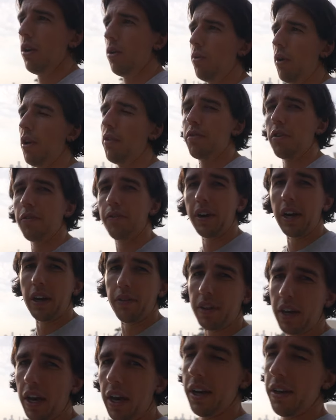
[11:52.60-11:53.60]
Went for a
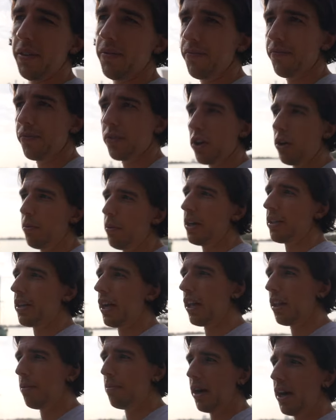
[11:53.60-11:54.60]
5K, got my
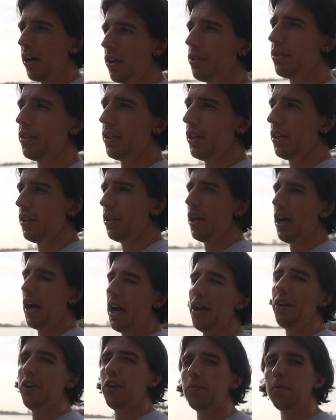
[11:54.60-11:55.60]
daily miles in,
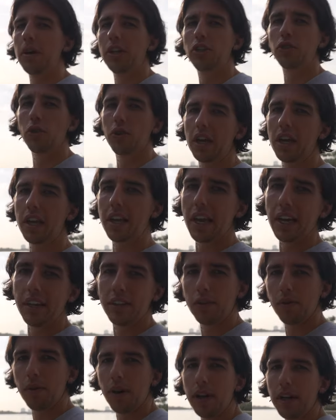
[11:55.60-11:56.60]
ended up enjoying a
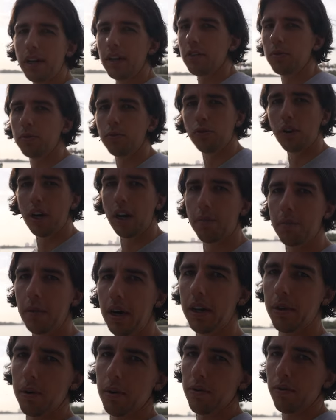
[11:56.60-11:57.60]
Gatorade and some dried
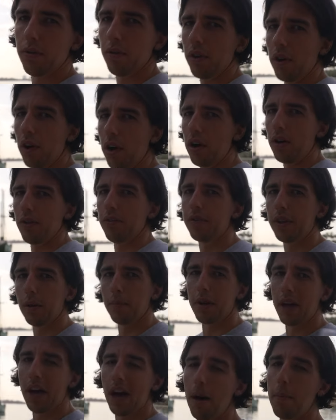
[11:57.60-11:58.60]
mango in front of the
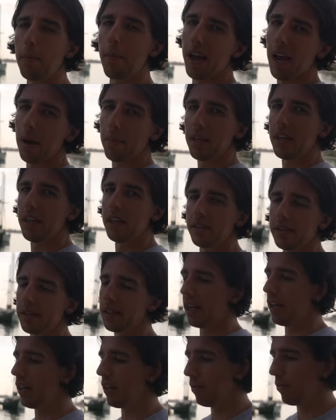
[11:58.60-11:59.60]
Miami Heat
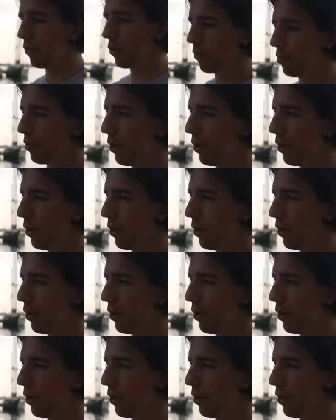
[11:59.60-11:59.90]
Stadium, which is